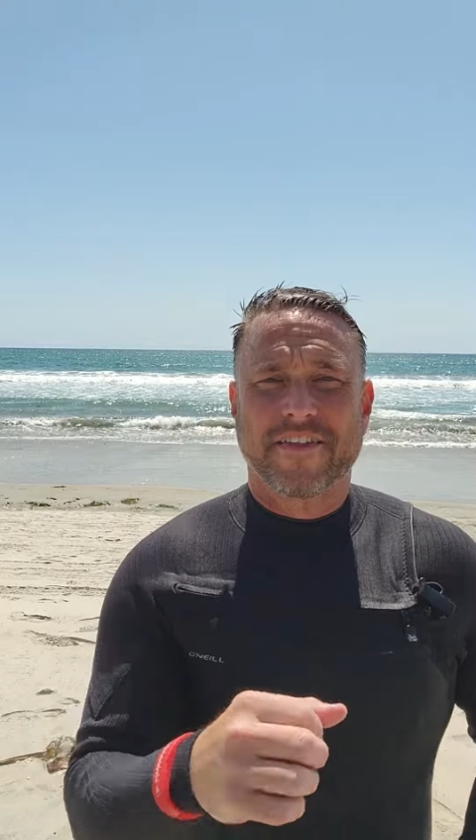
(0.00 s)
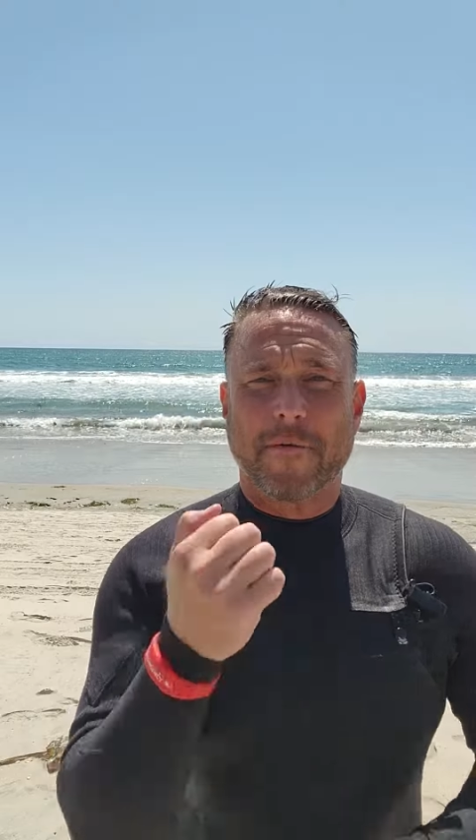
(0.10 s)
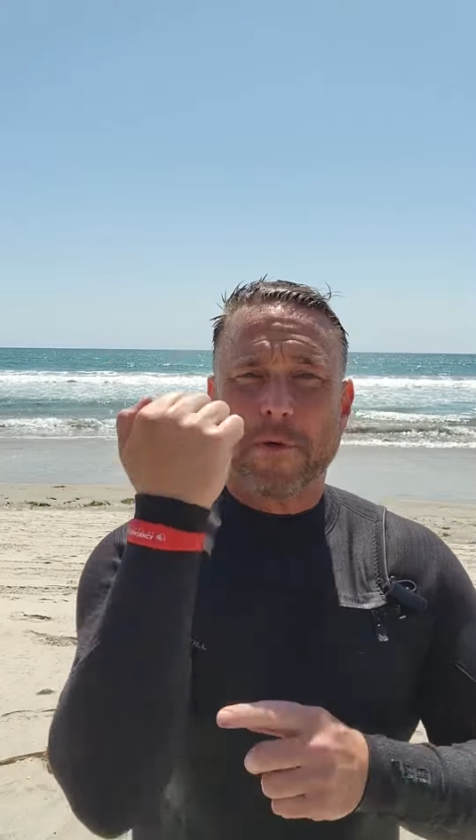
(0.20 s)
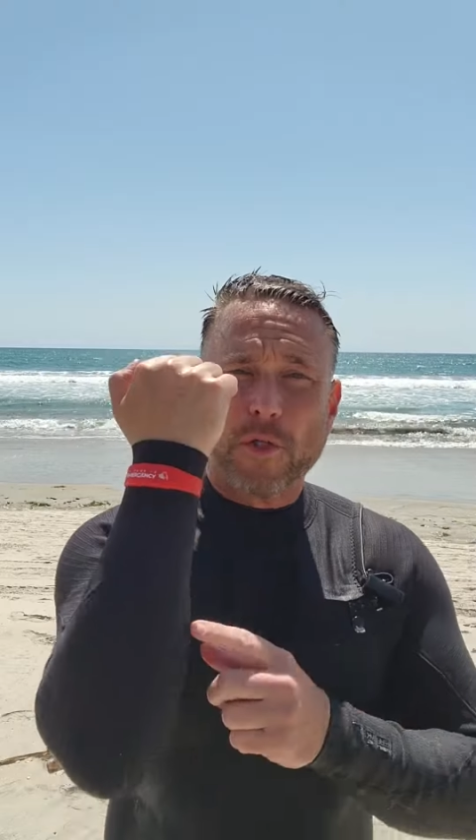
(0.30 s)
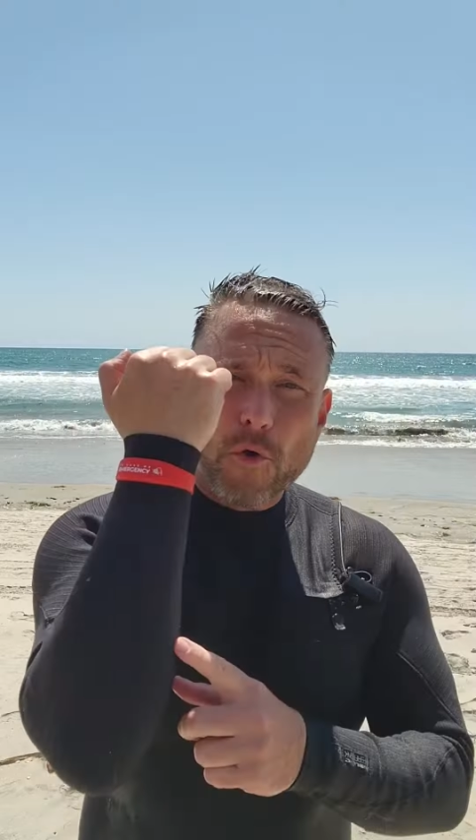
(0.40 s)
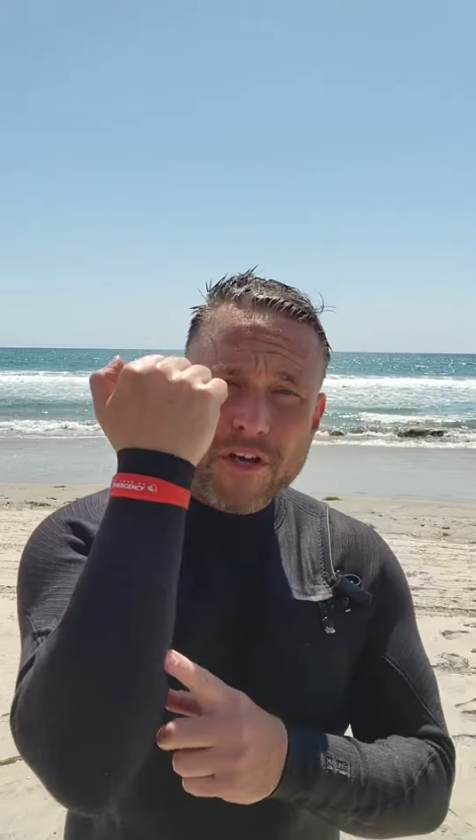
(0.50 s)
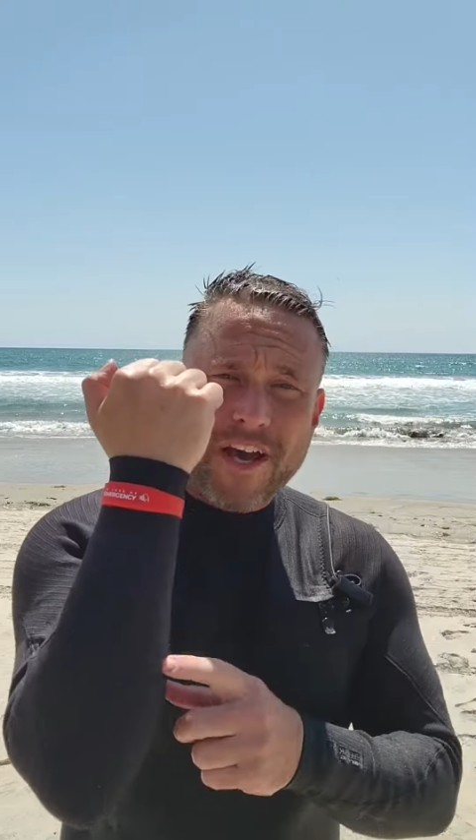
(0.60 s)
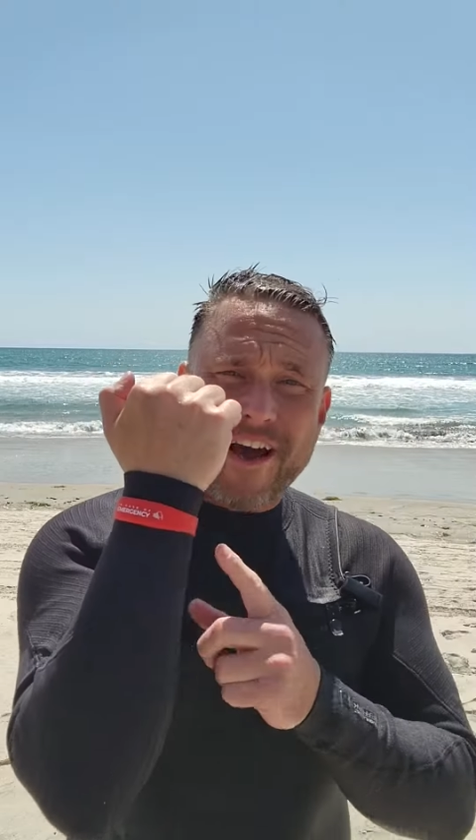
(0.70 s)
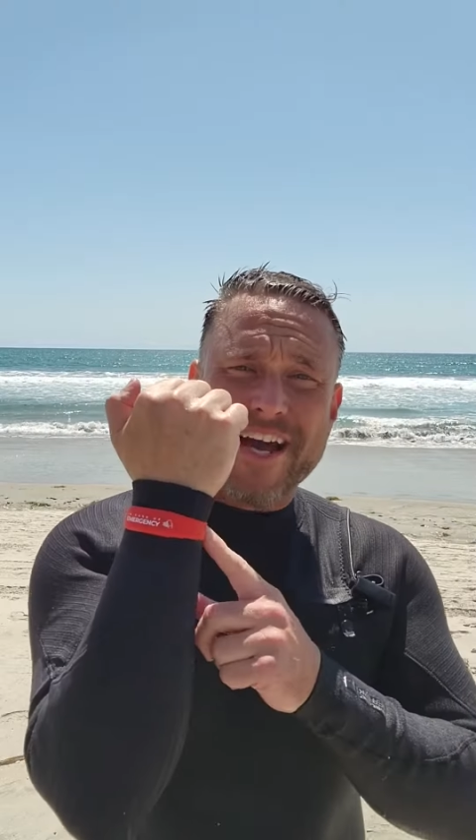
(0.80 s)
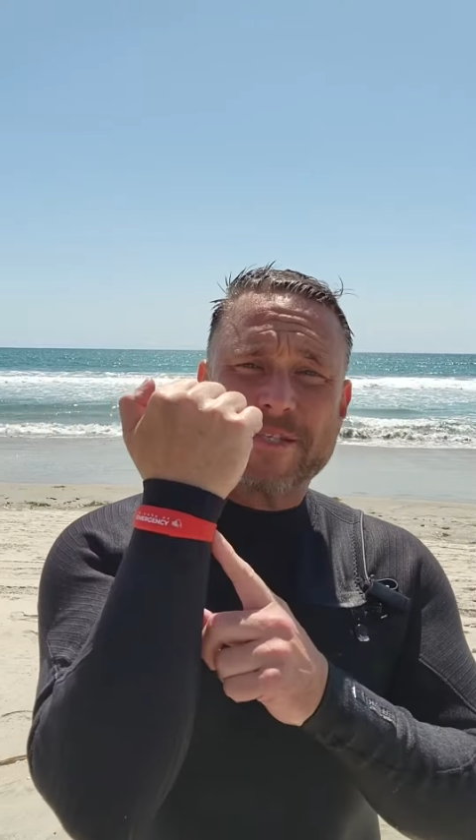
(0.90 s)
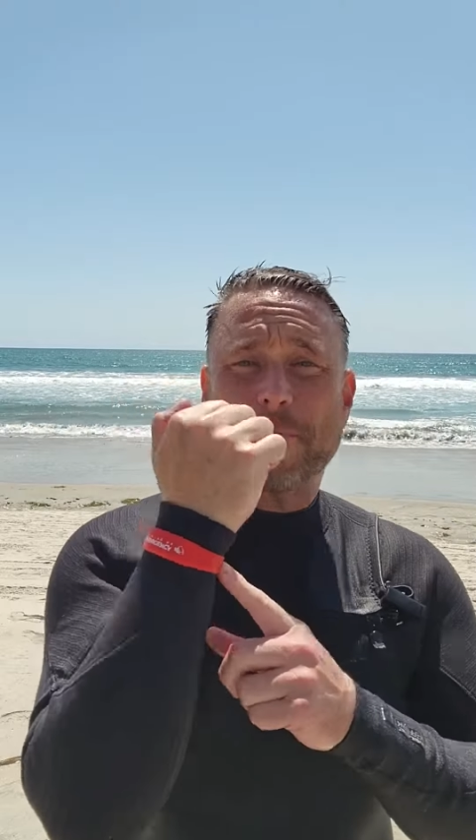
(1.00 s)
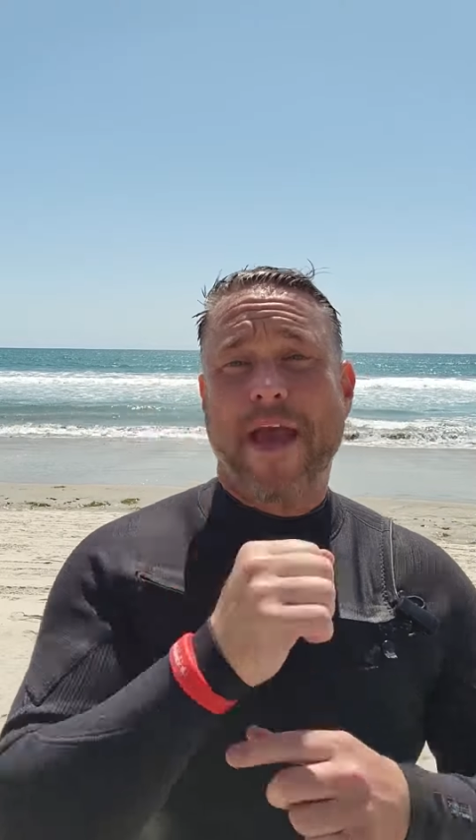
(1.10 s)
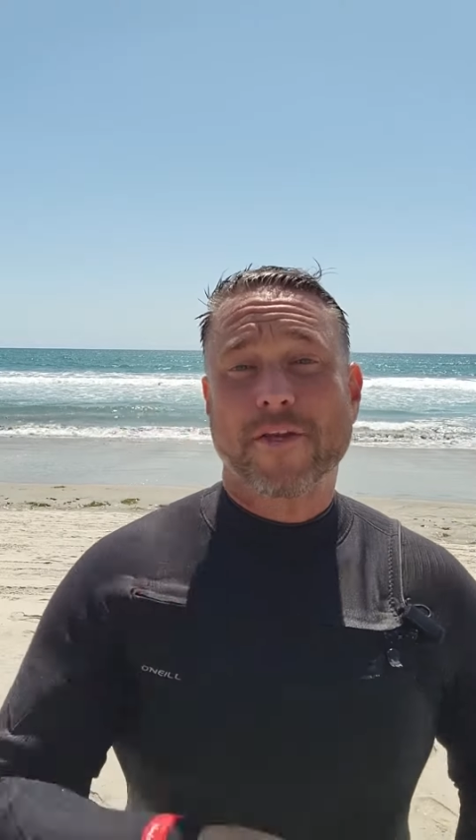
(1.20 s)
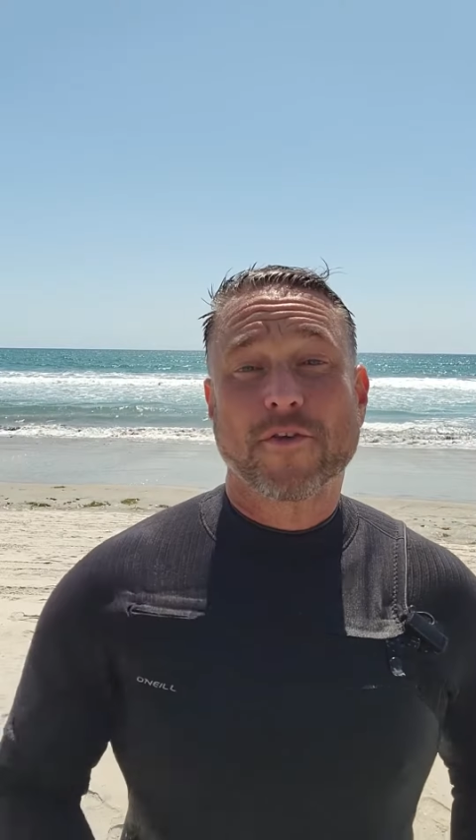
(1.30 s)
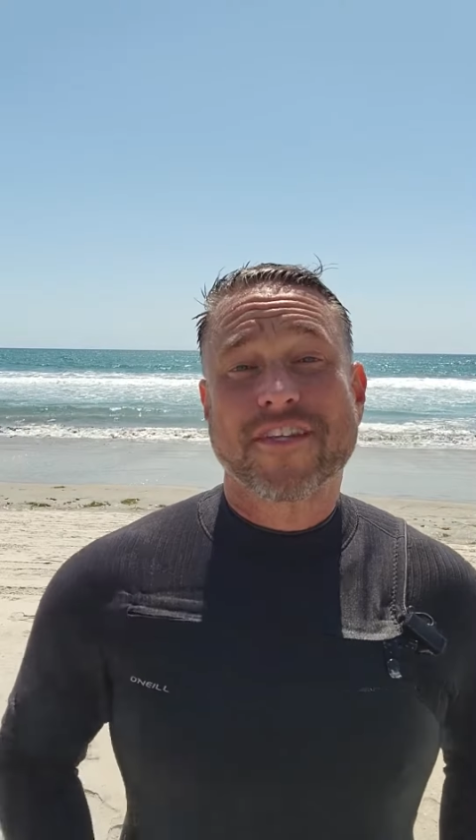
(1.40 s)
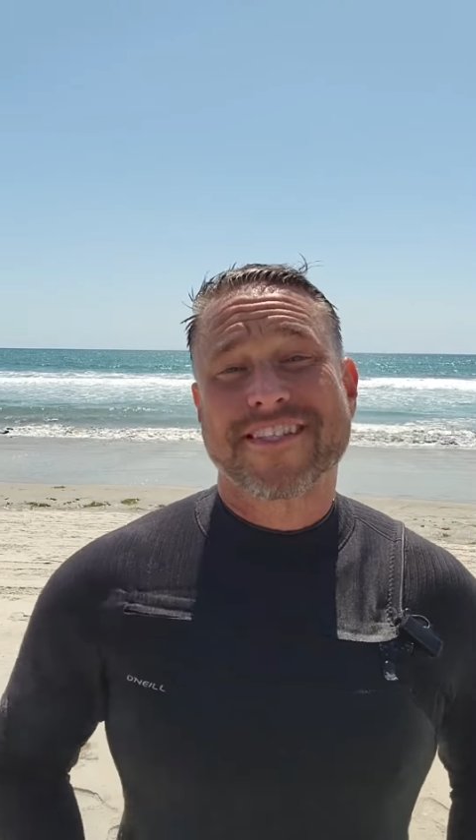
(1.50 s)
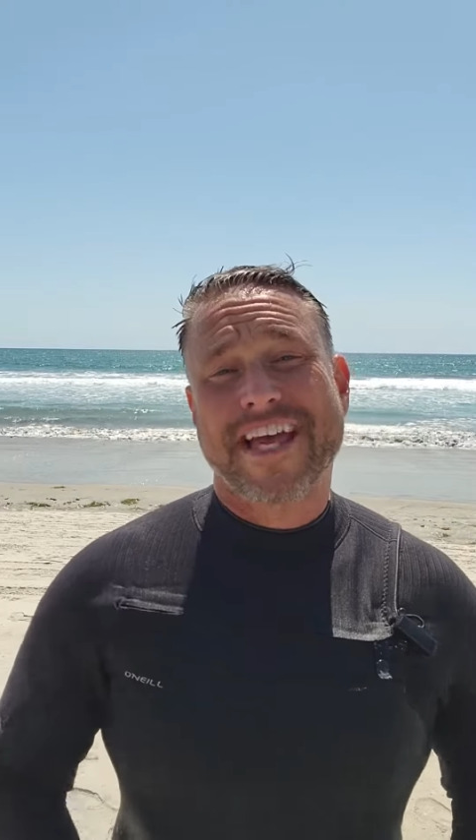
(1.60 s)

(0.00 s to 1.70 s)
The Meloenga ICE Band uses